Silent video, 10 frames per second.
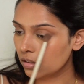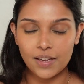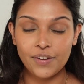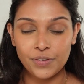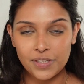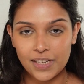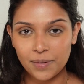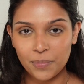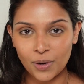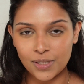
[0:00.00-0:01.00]
If you see, the
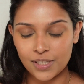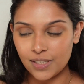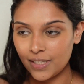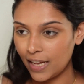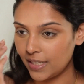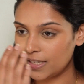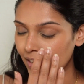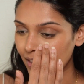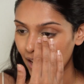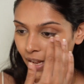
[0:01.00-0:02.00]
bronzer sets
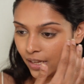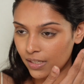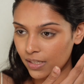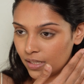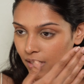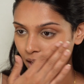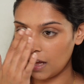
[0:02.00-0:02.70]
a nice